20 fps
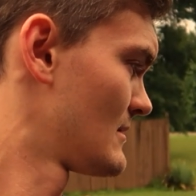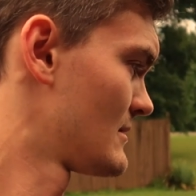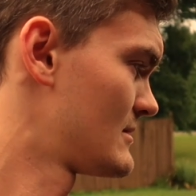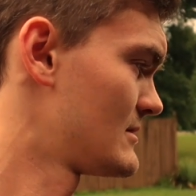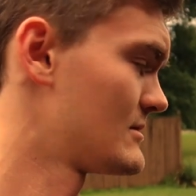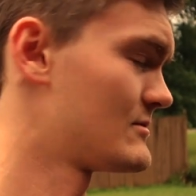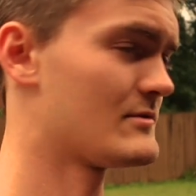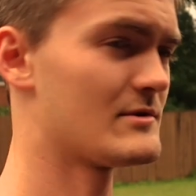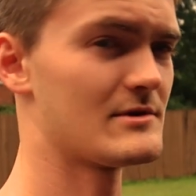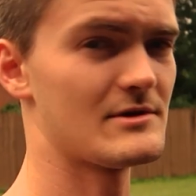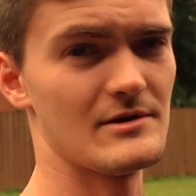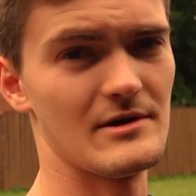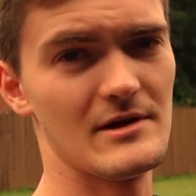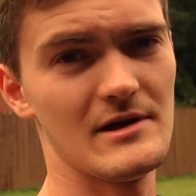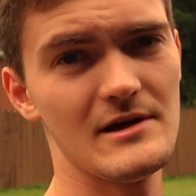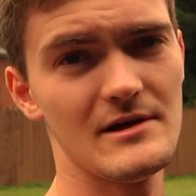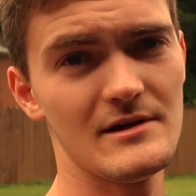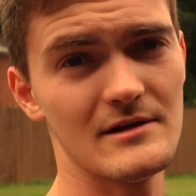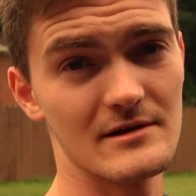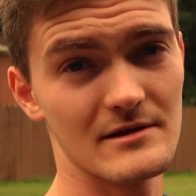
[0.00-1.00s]
Because once you
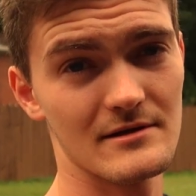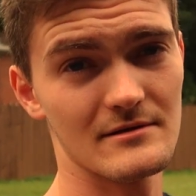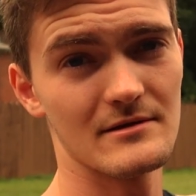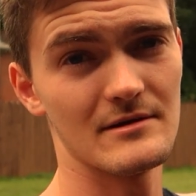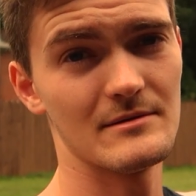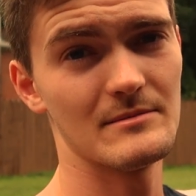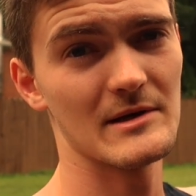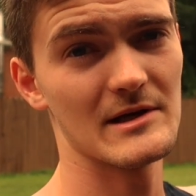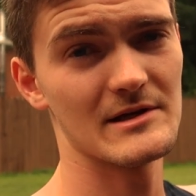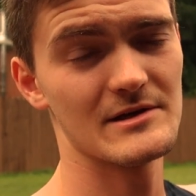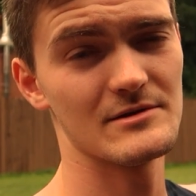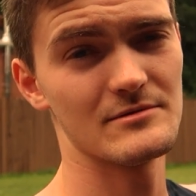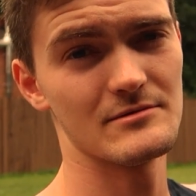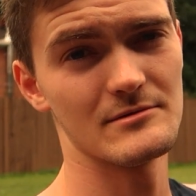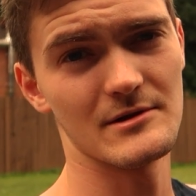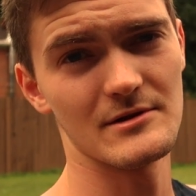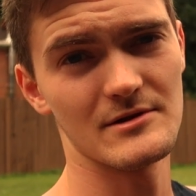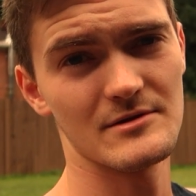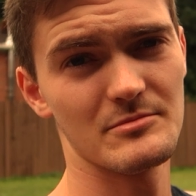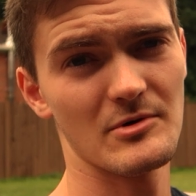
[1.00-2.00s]
heat it, it messes
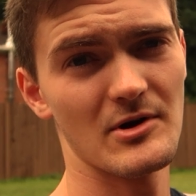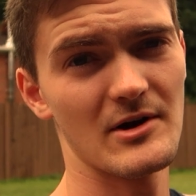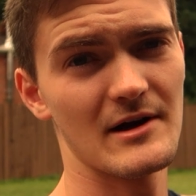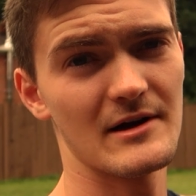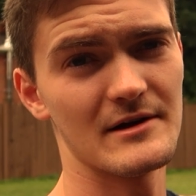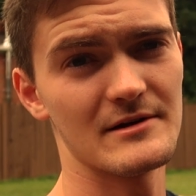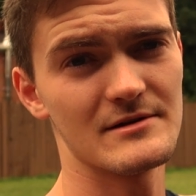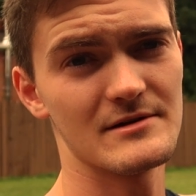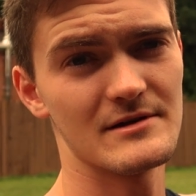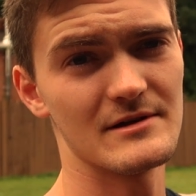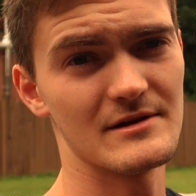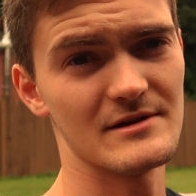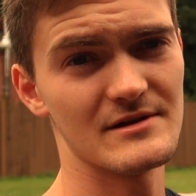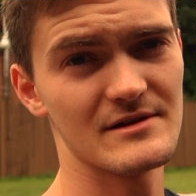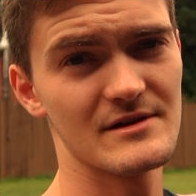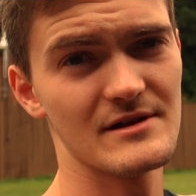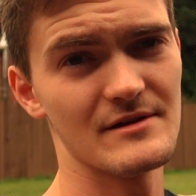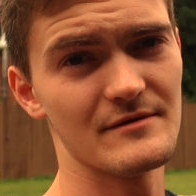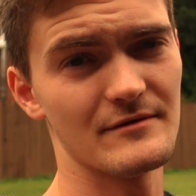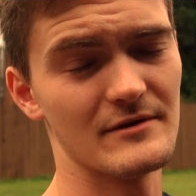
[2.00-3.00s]
with the springs and the
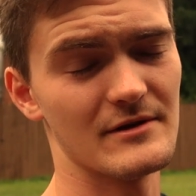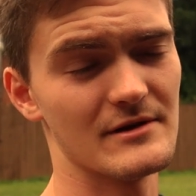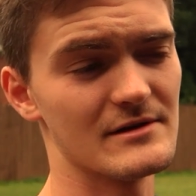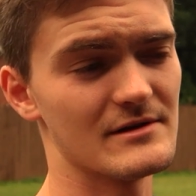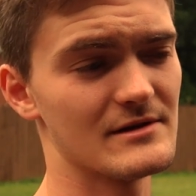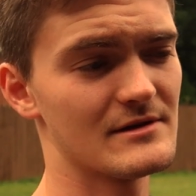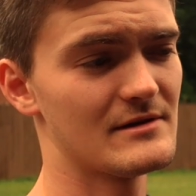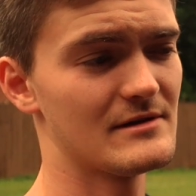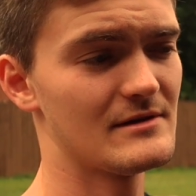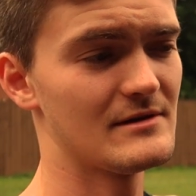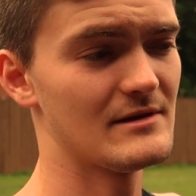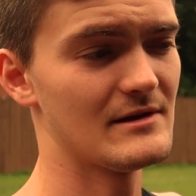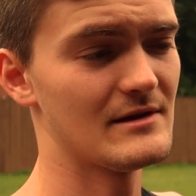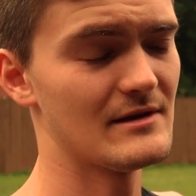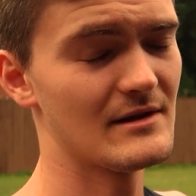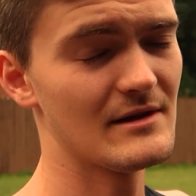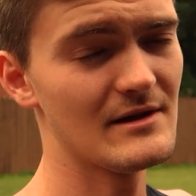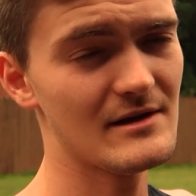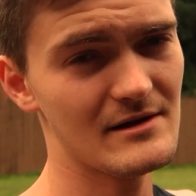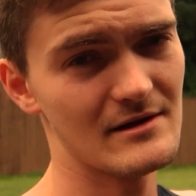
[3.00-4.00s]
stiffness,
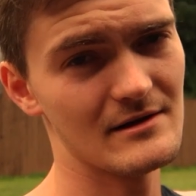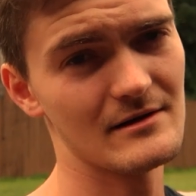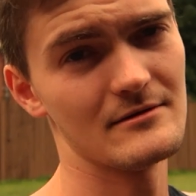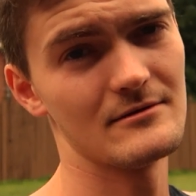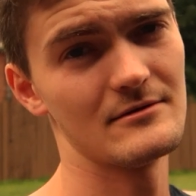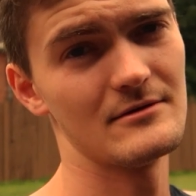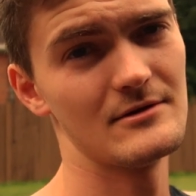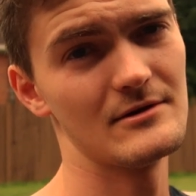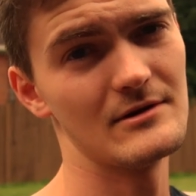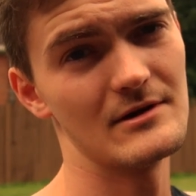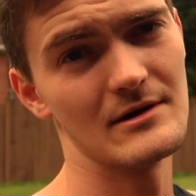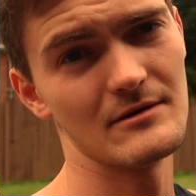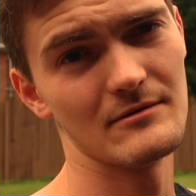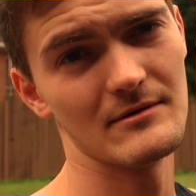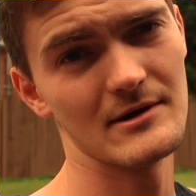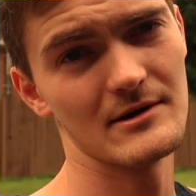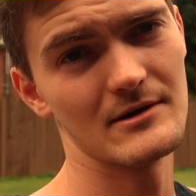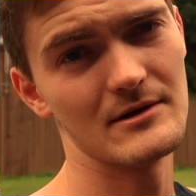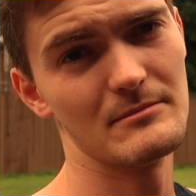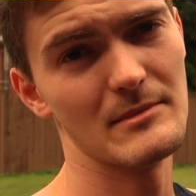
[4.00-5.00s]
and then you get
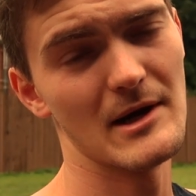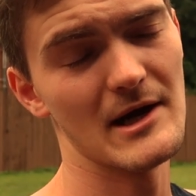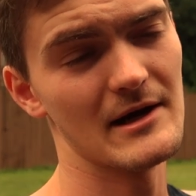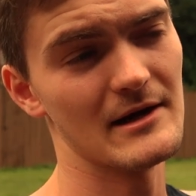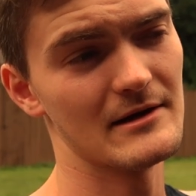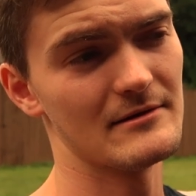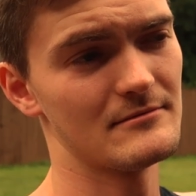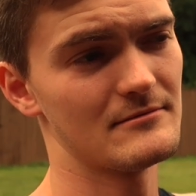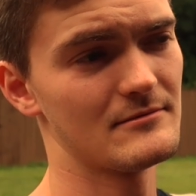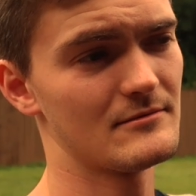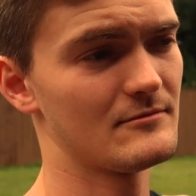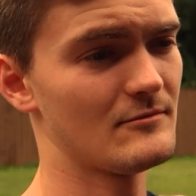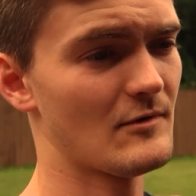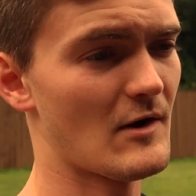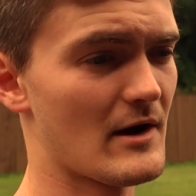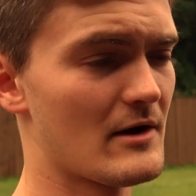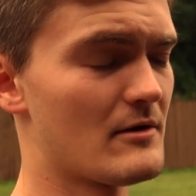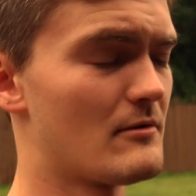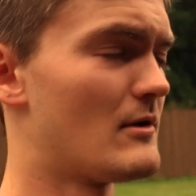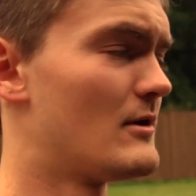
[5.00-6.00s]
really bad
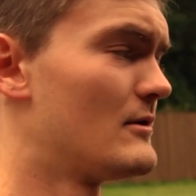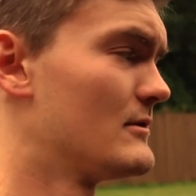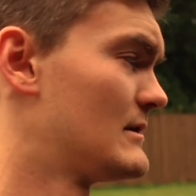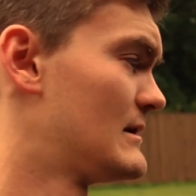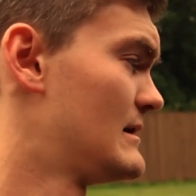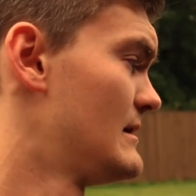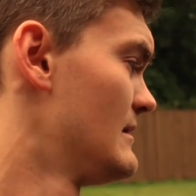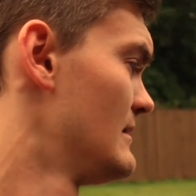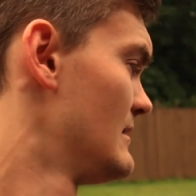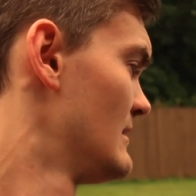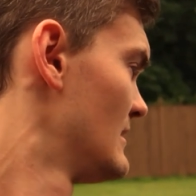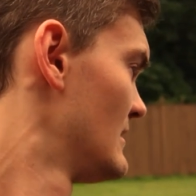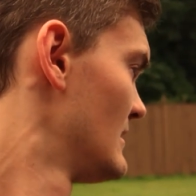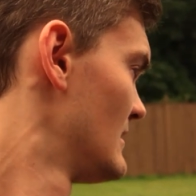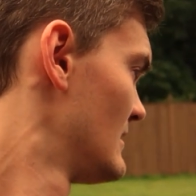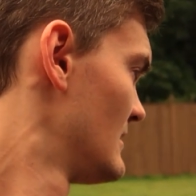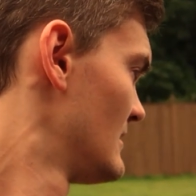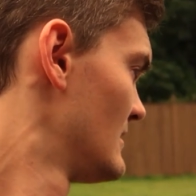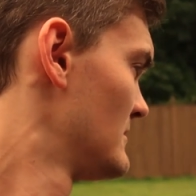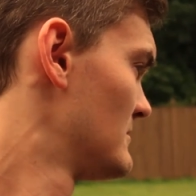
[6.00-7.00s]
ride quality.
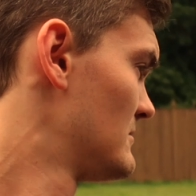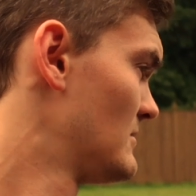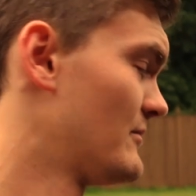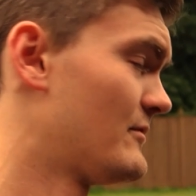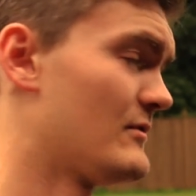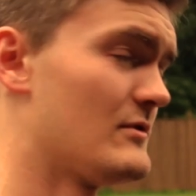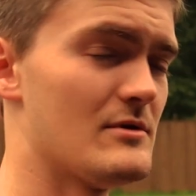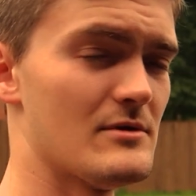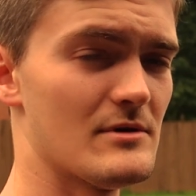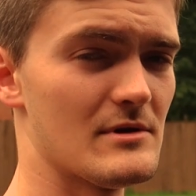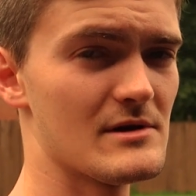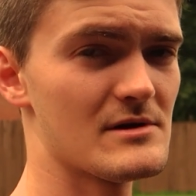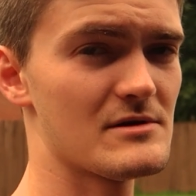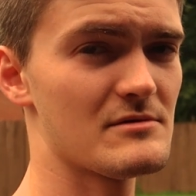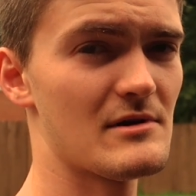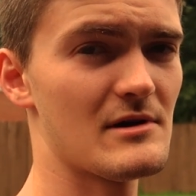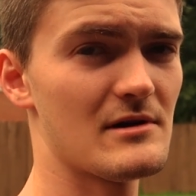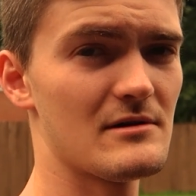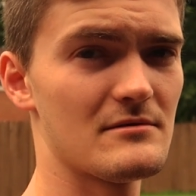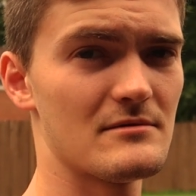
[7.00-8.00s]
If you do it this
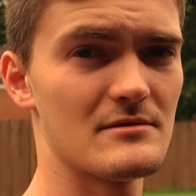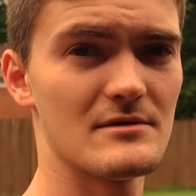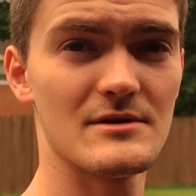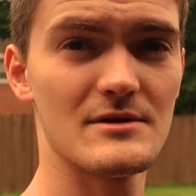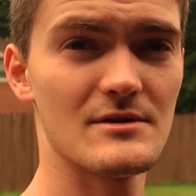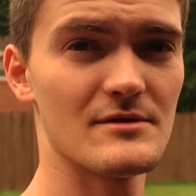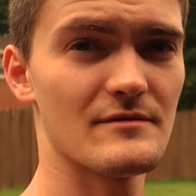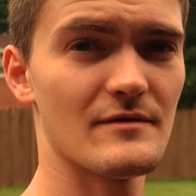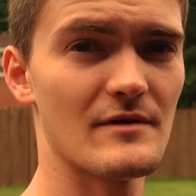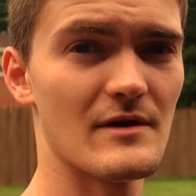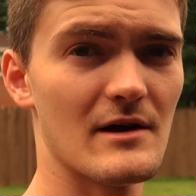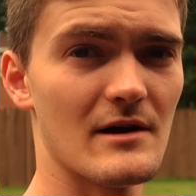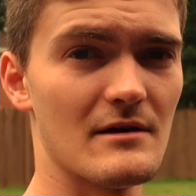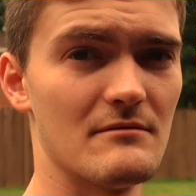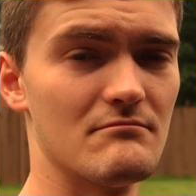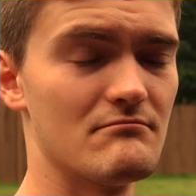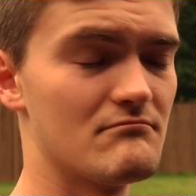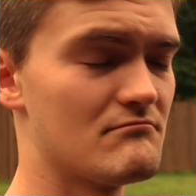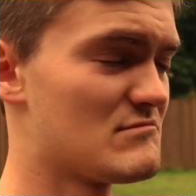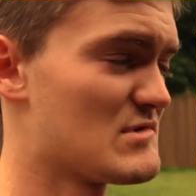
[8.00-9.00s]
way, it's just fine.
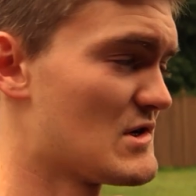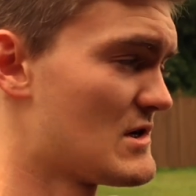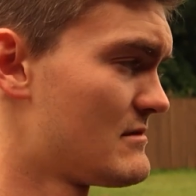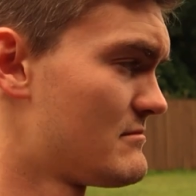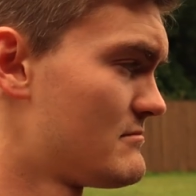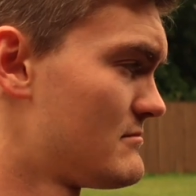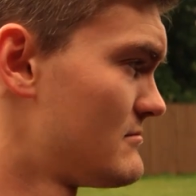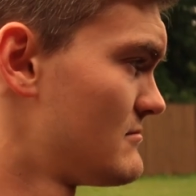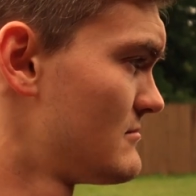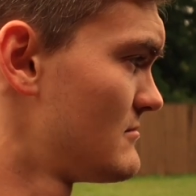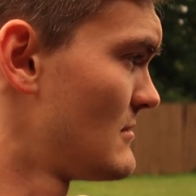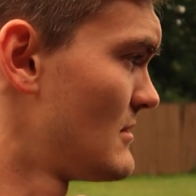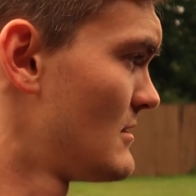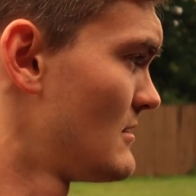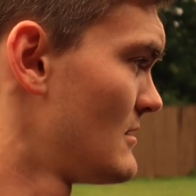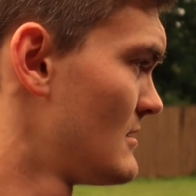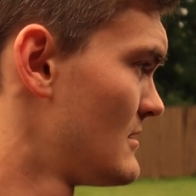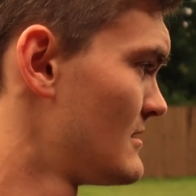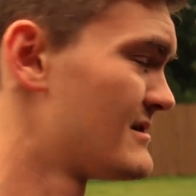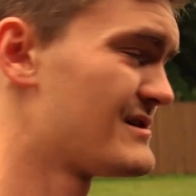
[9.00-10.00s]
So,
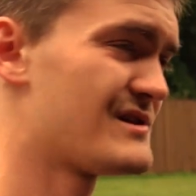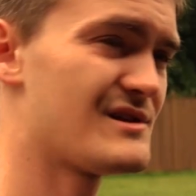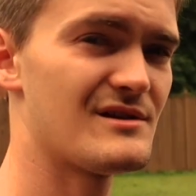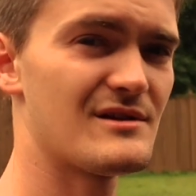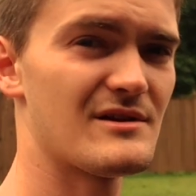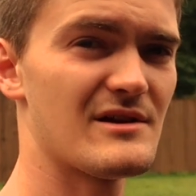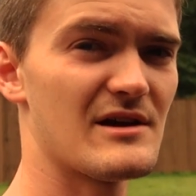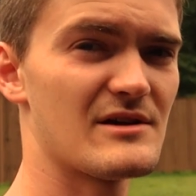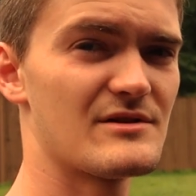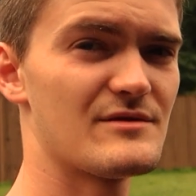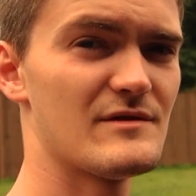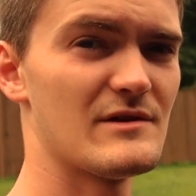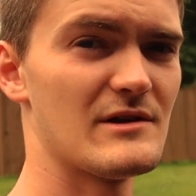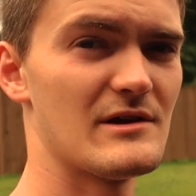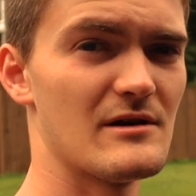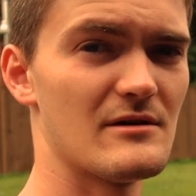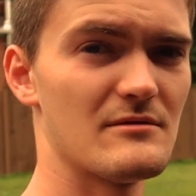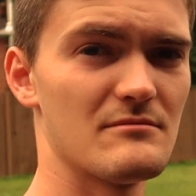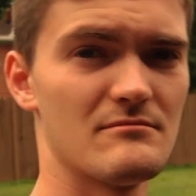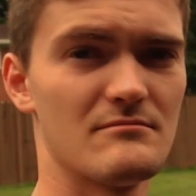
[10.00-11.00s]
see you in the next
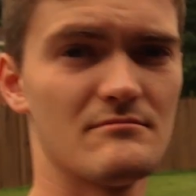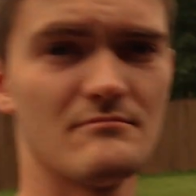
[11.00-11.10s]
video.